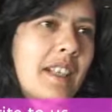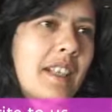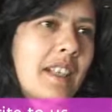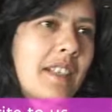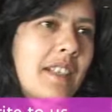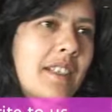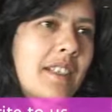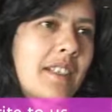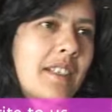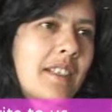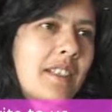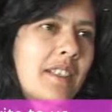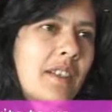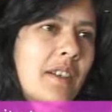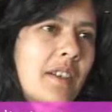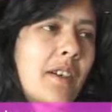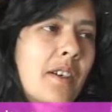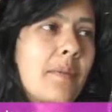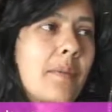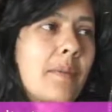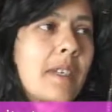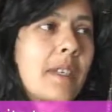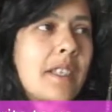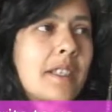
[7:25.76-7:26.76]
is
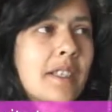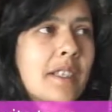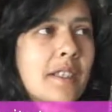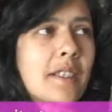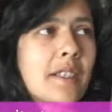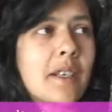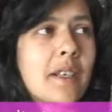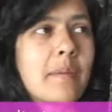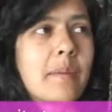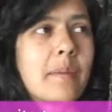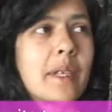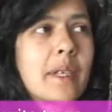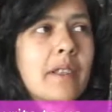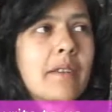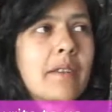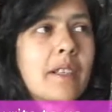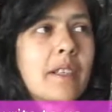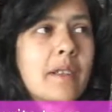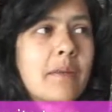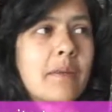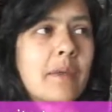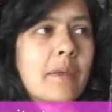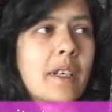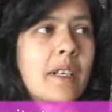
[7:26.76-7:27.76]
shaman. It's a
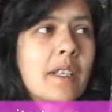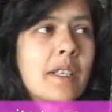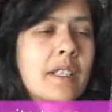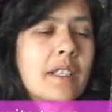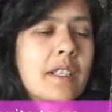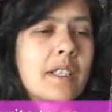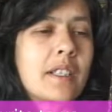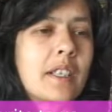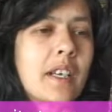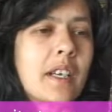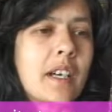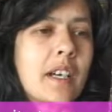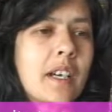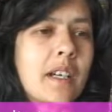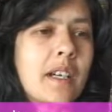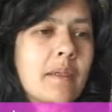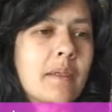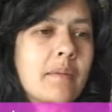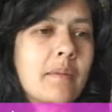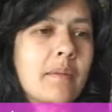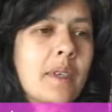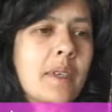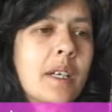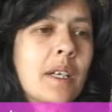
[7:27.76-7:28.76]
Siberian word,
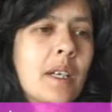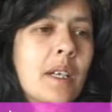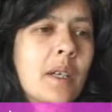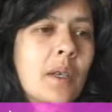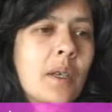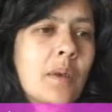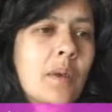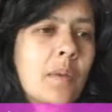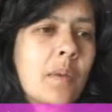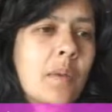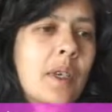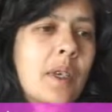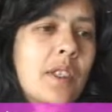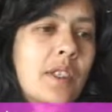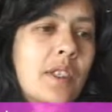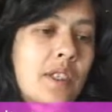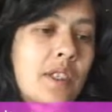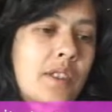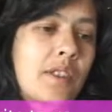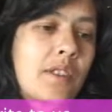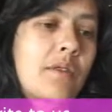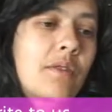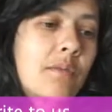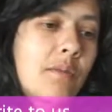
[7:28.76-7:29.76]

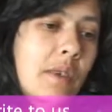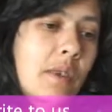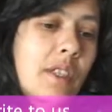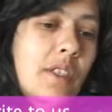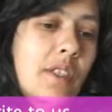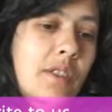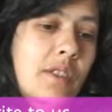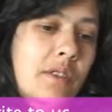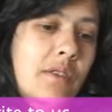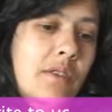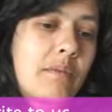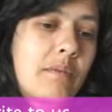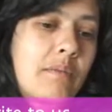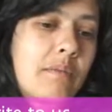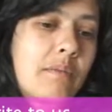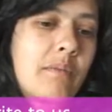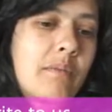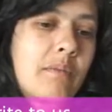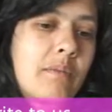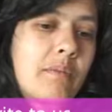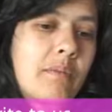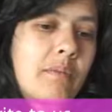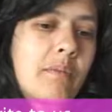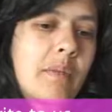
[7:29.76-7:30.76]
which
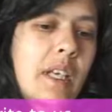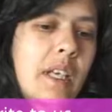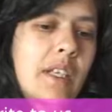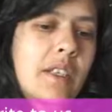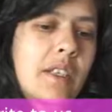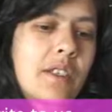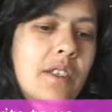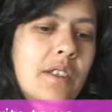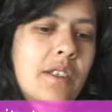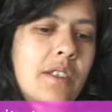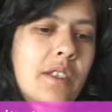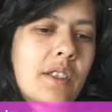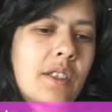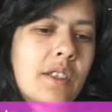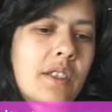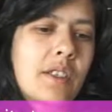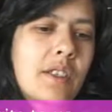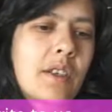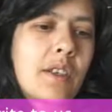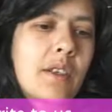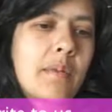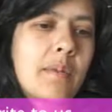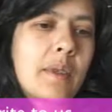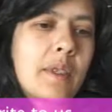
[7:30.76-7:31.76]
means a
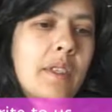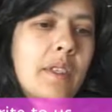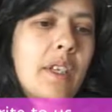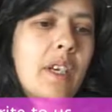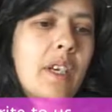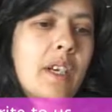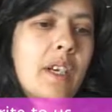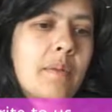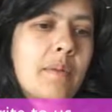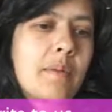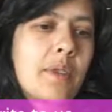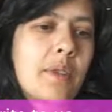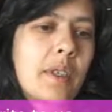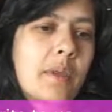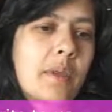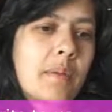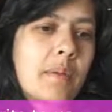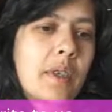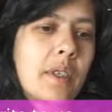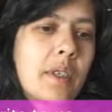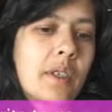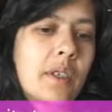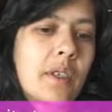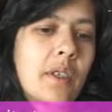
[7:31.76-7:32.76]
shaman,
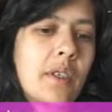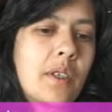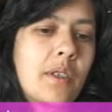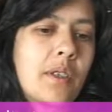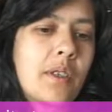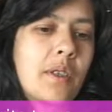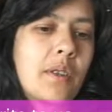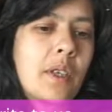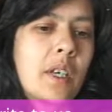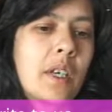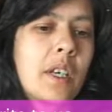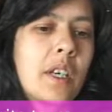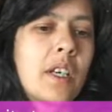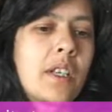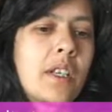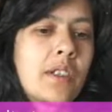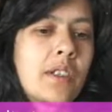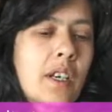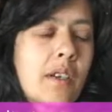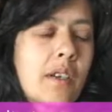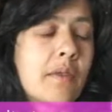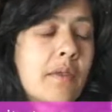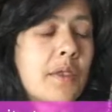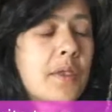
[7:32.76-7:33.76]
someone who
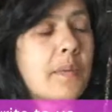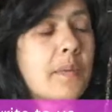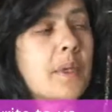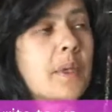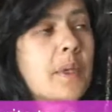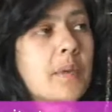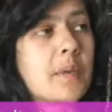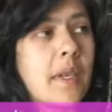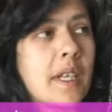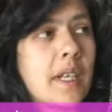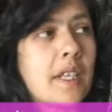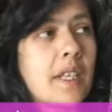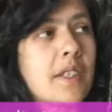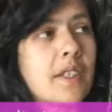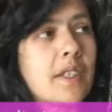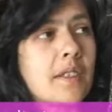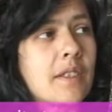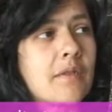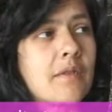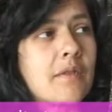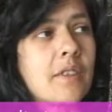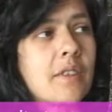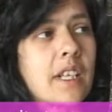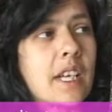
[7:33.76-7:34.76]
travels between
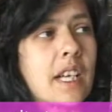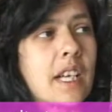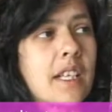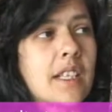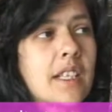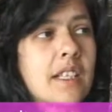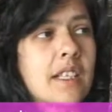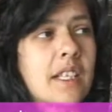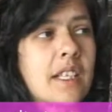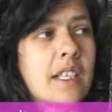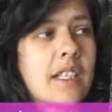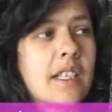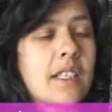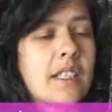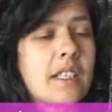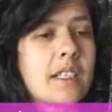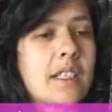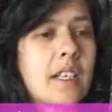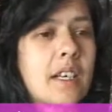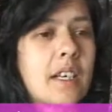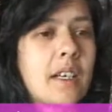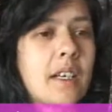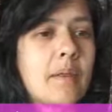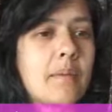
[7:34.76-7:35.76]
different
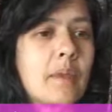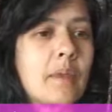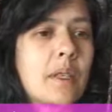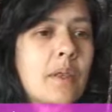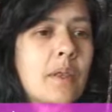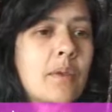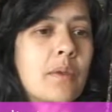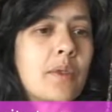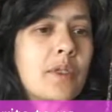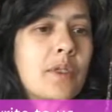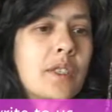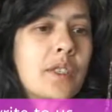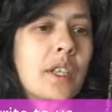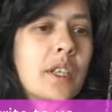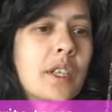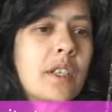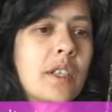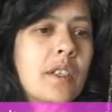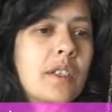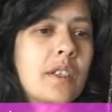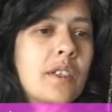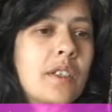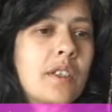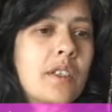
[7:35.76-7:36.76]
realities in
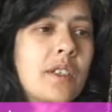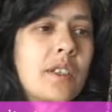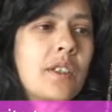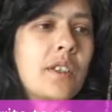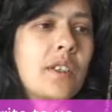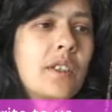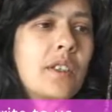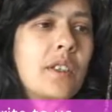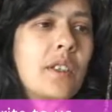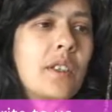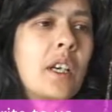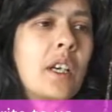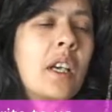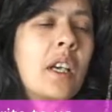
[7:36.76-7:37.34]
order to